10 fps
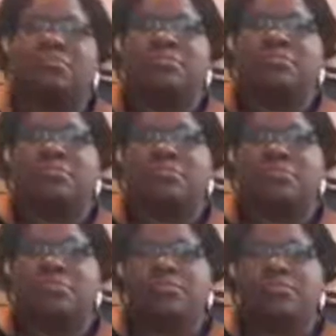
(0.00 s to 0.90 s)

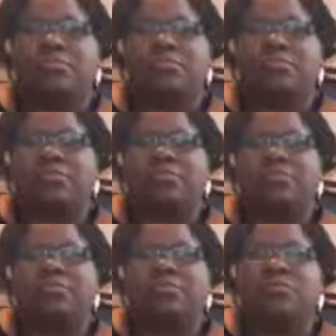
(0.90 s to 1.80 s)

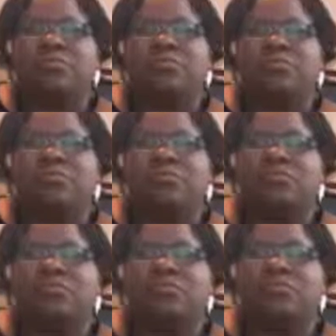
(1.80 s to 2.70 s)

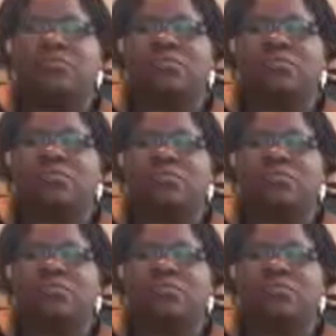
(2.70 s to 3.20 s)
(silent)